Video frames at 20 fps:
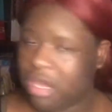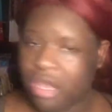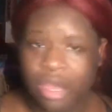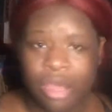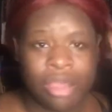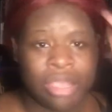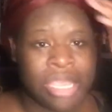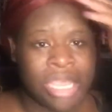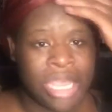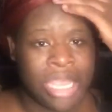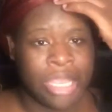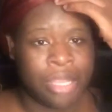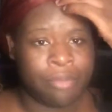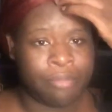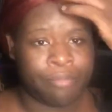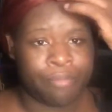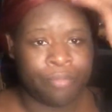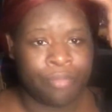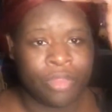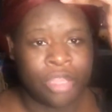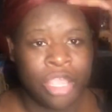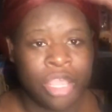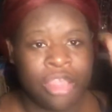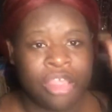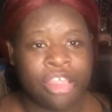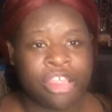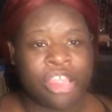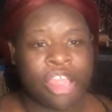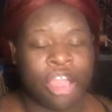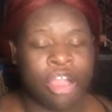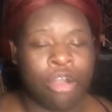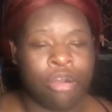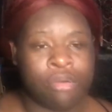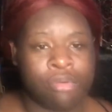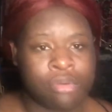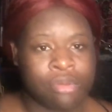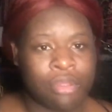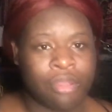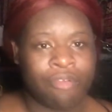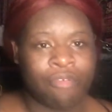Okay?
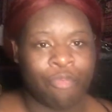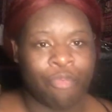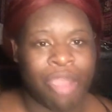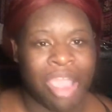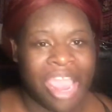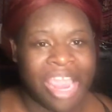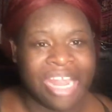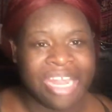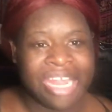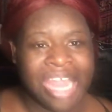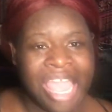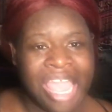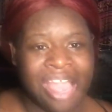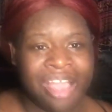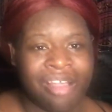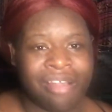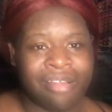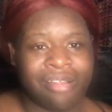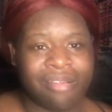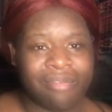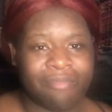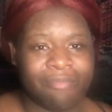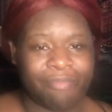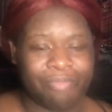So, right now,